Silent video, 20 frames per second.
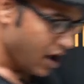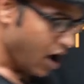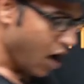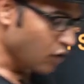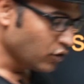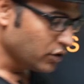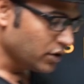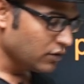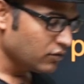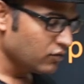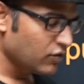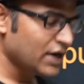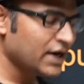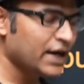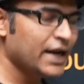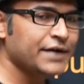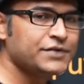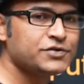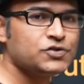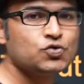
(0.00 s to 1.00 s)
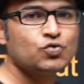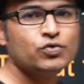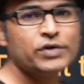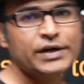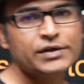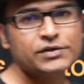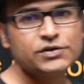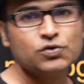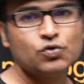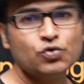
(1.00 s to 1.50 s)
out of one lakh
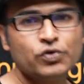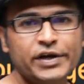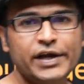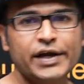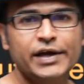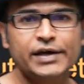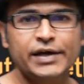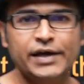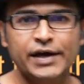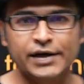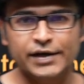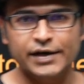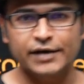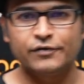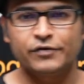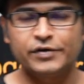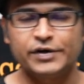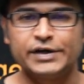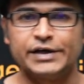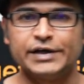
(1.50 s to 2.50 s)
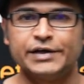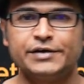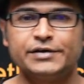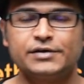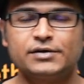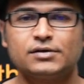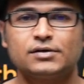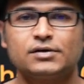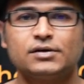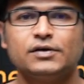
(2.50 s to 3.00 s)
students who take GATE every
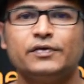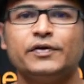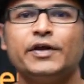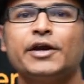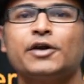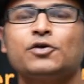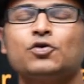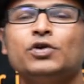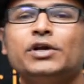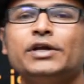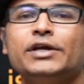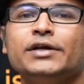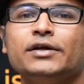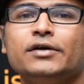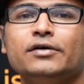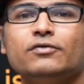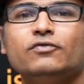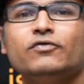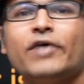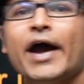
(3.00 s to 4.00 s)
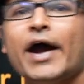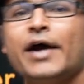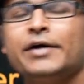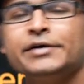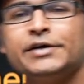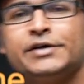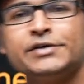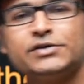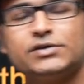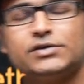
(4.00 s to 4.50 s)
year, there are only five
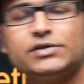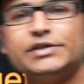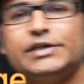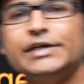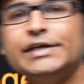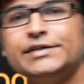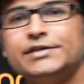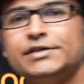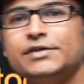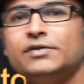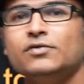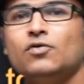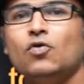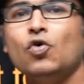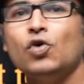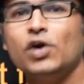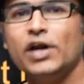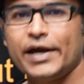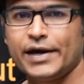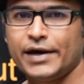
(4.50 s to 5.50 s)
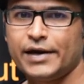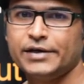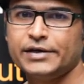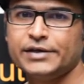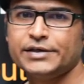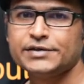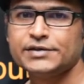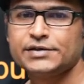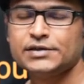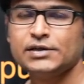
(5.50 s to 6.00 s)
hundred seats in old I I
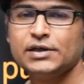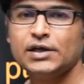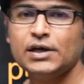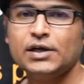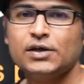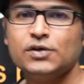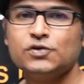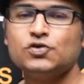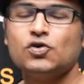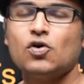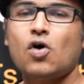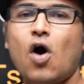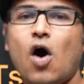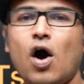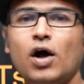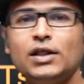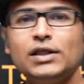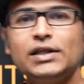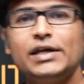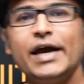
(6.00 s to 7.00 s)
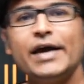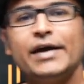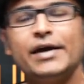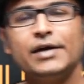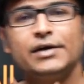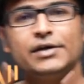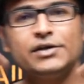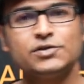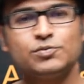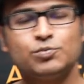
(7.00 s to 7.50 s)
Ts. So all the I I
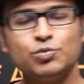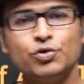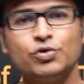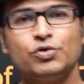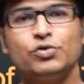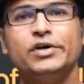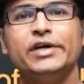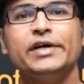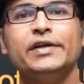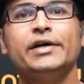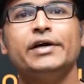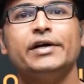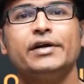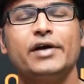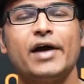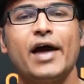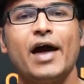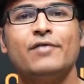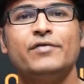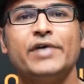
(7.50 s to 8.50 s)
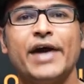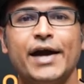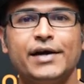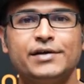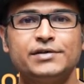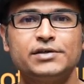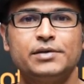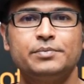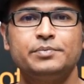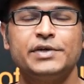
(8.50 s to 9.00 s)
Ts put together have an
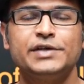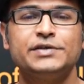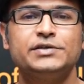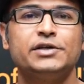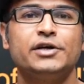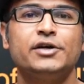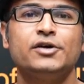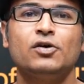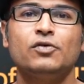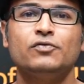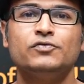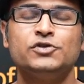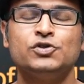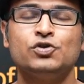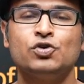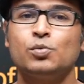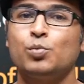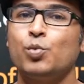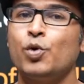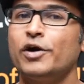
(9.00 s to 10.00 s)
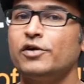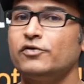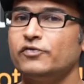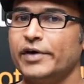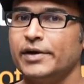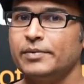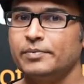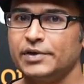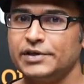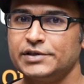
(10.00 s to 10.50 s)
acceptance rate of zero point
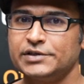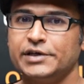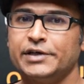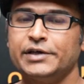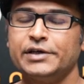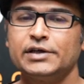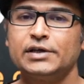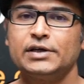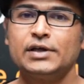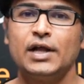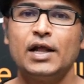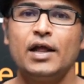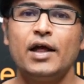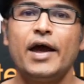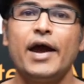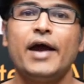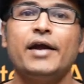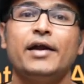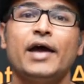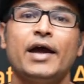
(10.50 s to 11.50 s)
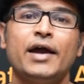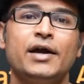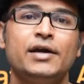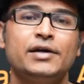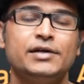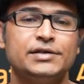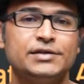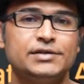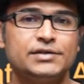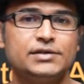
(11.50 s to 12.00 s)
five percent, and I I
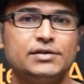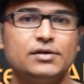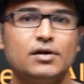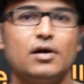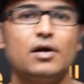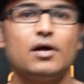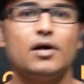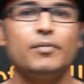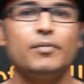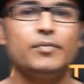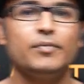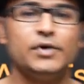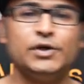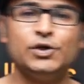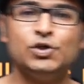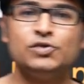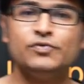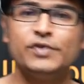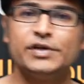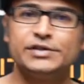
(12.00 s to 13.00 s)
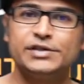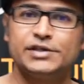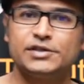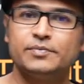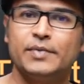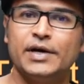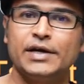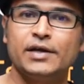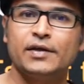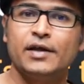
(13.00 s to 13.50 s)
Ts, universities
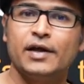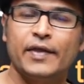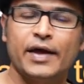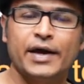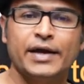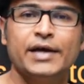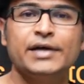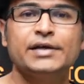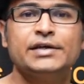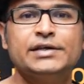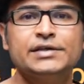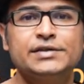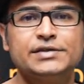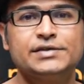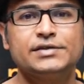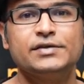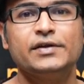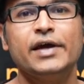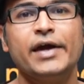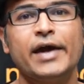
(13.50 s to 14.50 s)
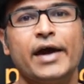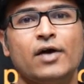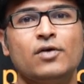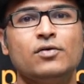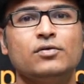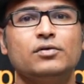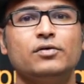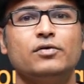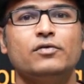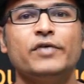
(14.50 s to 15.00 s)
better than I I Ts, they
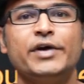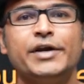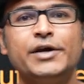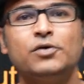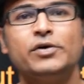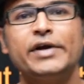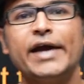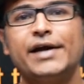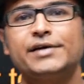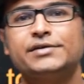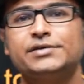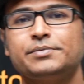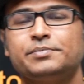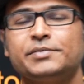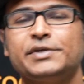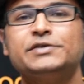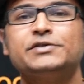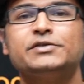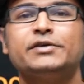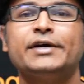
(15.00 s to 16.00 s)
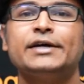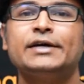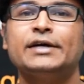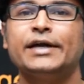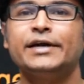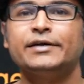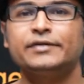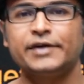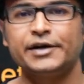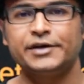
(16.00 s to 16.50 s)
have very good acceptance rate
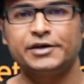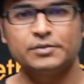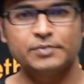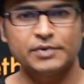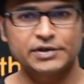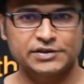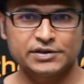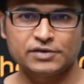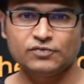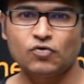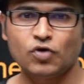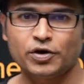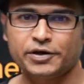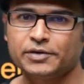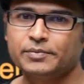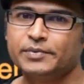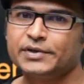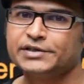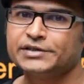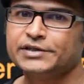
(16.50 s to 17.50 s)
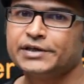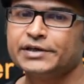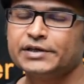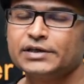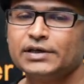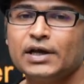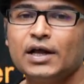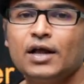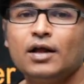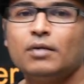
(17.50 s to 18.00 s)
like thirty percent, forty
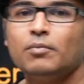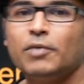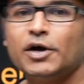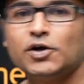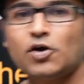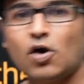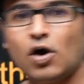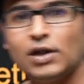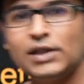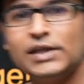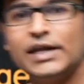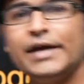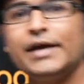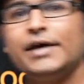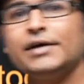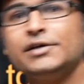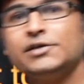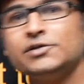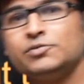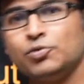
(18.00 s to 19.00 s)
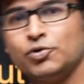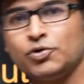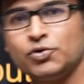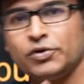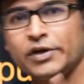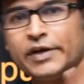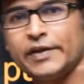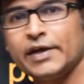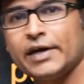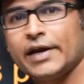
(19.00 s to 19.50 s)
percent. But all the I I Ts put
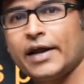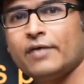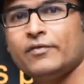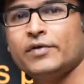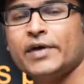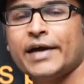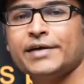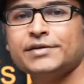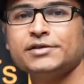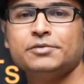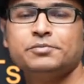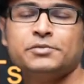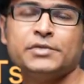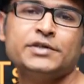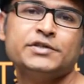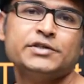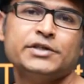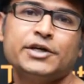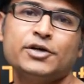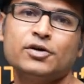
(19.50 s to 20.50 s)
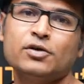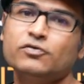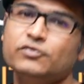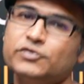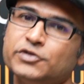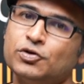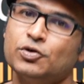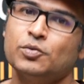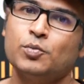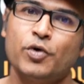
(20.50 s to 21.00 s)
together have an acceptance rate of
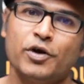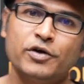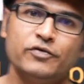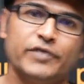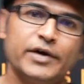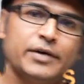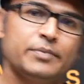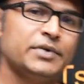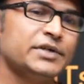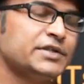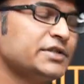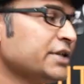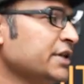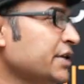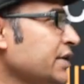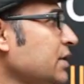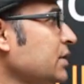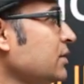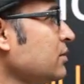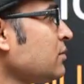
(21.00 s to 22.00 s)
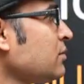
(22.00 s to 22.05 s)
zero point five percent.